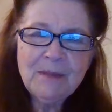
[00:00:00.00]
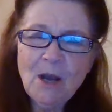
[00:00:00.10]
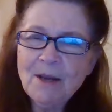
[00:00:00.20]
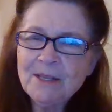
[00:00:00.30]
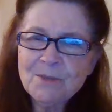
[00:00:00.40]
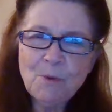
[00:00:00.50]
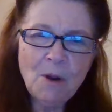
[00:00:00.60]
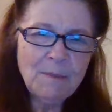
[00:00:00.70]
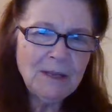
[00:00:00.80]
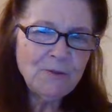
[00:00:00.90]
God has
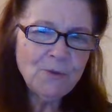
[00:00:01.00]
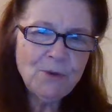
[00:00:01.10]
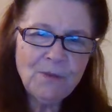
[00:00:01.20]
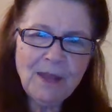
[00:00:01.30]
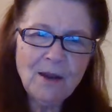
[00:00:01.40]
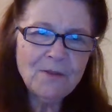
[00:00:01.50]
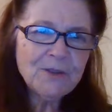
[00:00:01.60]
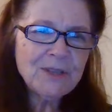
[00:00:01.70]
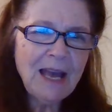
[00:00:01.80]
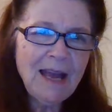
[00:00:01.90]
brought me through to the other
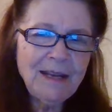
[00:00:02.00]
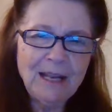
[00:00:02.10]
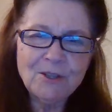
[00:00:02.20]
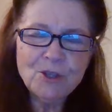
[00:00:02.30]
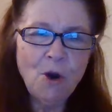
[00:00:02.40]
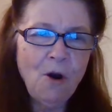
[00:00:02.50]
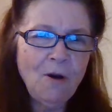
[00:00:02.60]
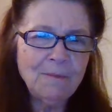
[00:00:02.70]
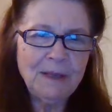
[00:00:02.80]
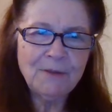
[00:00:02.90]
side and
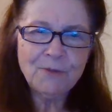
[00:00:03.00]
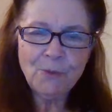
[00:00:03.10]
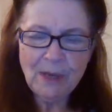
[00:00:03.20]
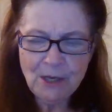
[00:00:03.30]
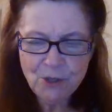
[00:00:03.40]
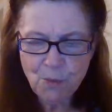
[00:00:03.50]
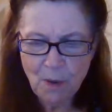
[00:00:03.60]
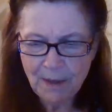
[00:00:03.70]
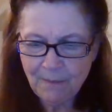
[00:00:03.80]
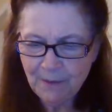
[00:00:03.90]
taught me through each
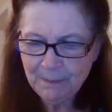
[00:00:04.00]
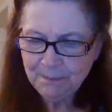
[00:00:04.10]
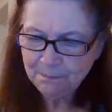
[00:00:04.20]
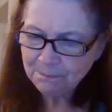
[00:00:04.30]
one of them.